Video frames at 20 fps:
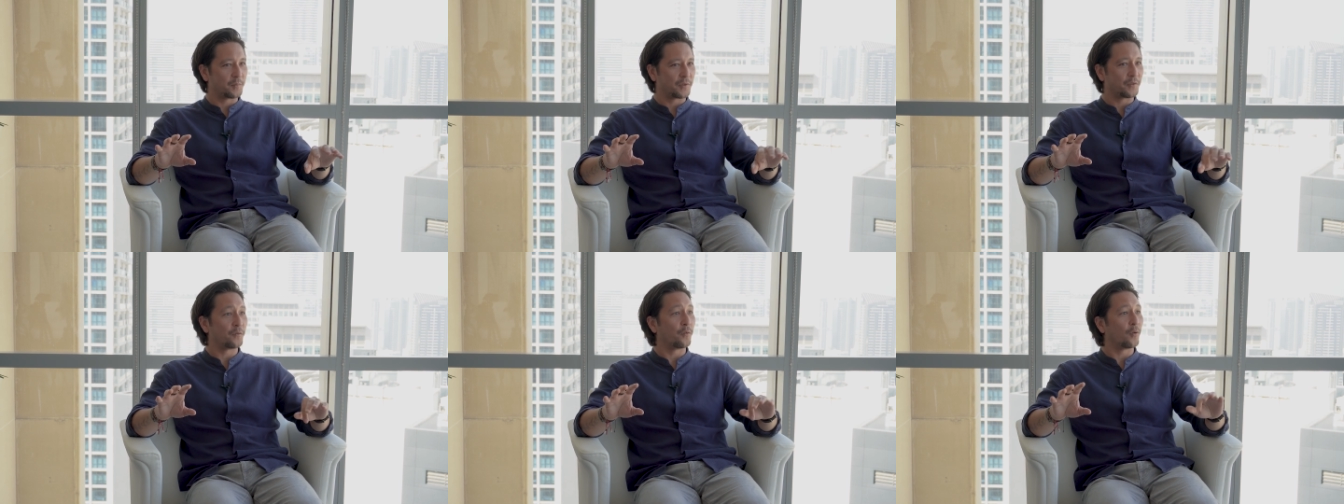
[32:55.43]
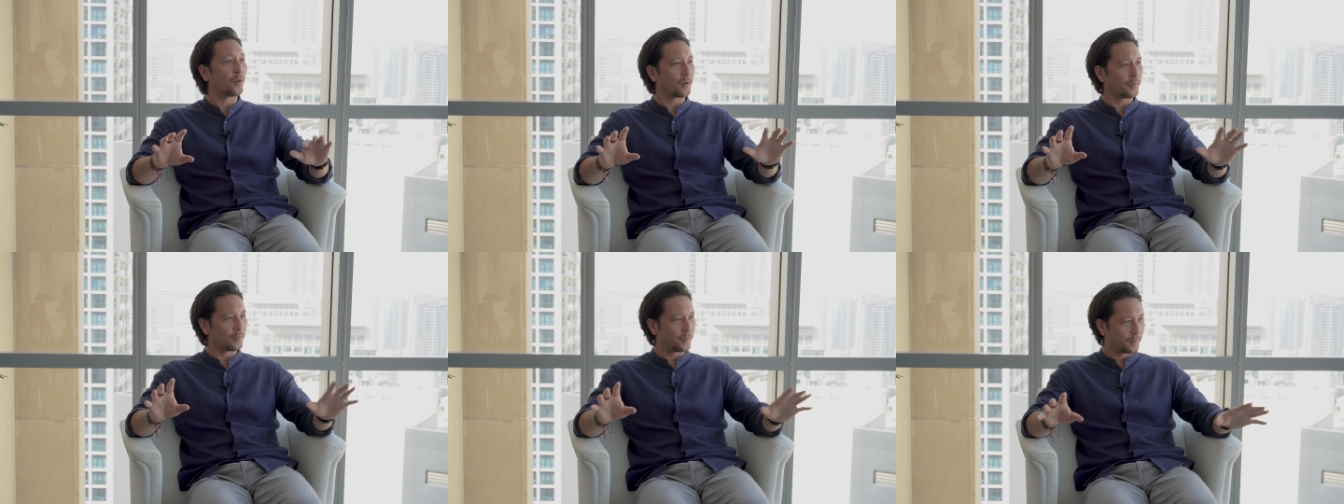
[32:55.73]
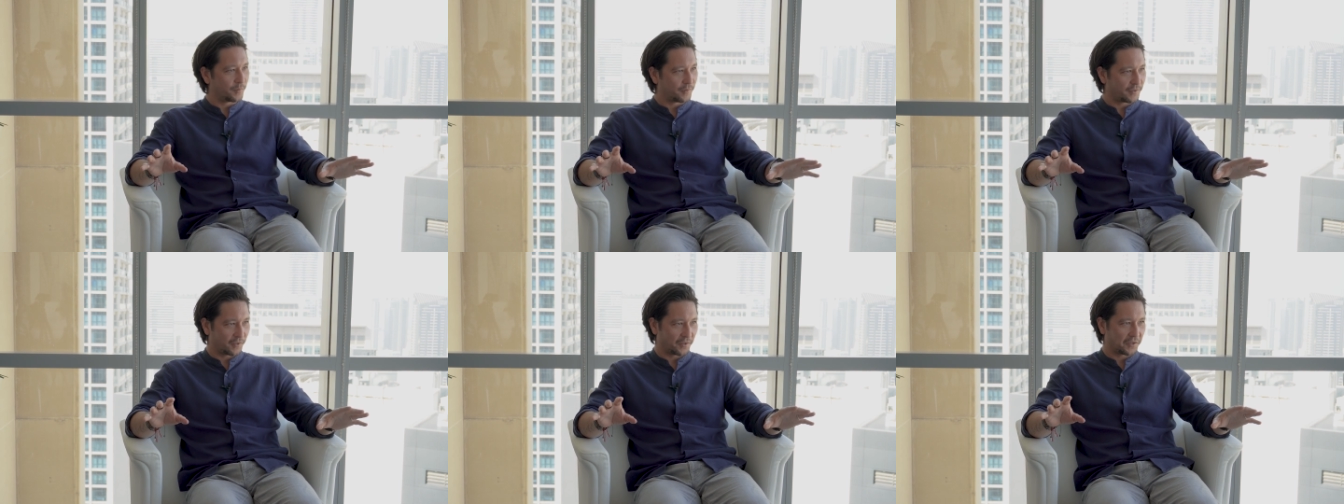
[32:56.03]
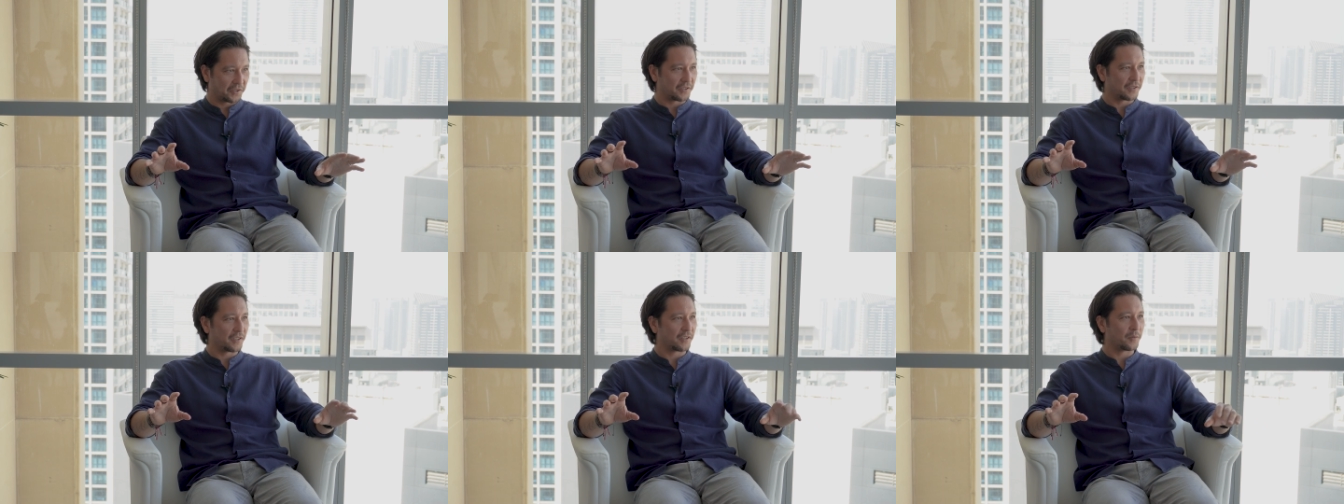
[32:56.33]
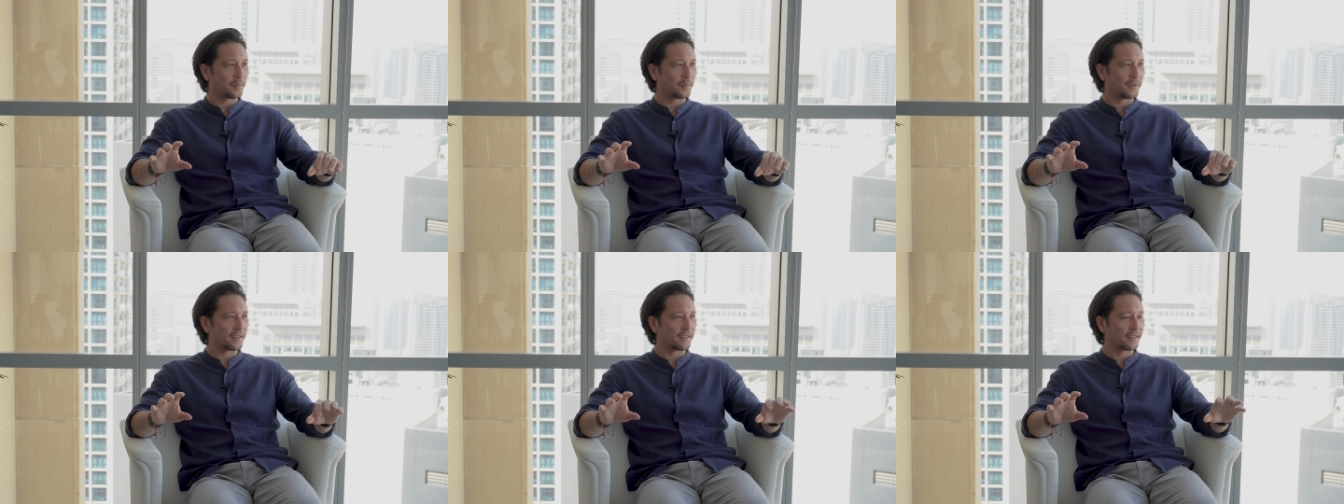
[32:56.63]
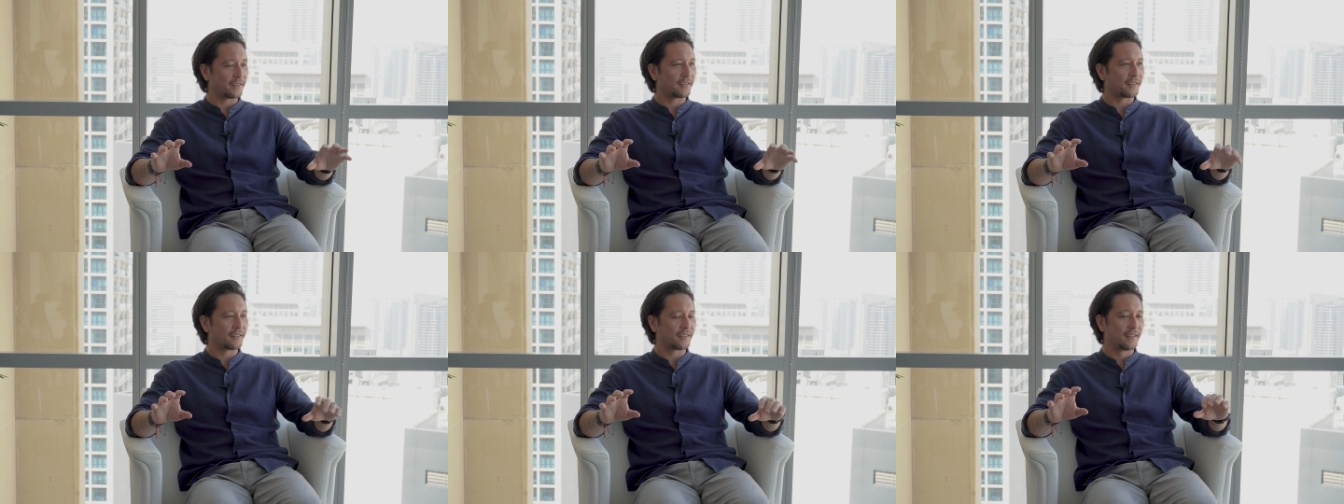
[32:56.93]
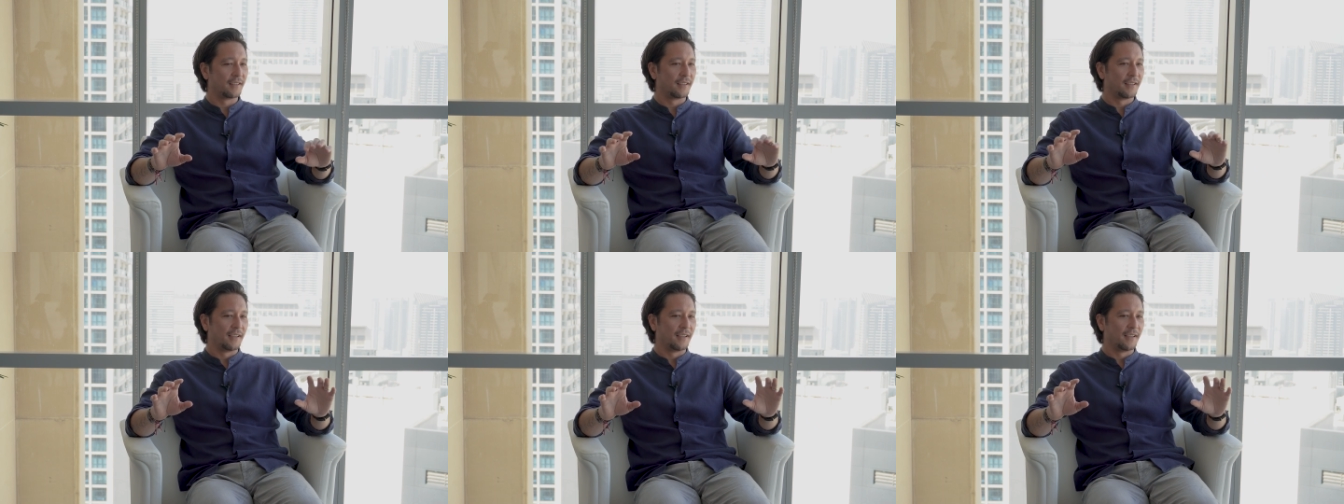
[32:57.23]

before starting another business,